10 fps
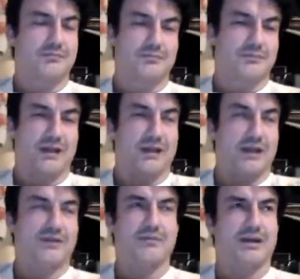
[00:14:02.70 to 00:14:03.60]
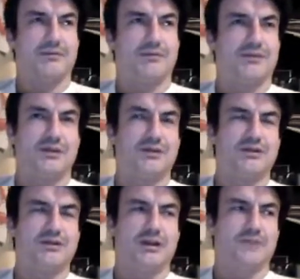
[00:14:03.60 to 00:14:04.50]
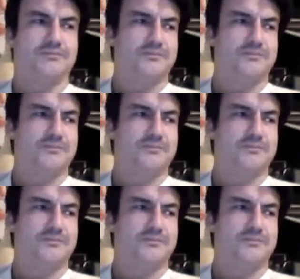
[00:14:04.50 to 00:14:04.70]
Again, something I wasn't interested in.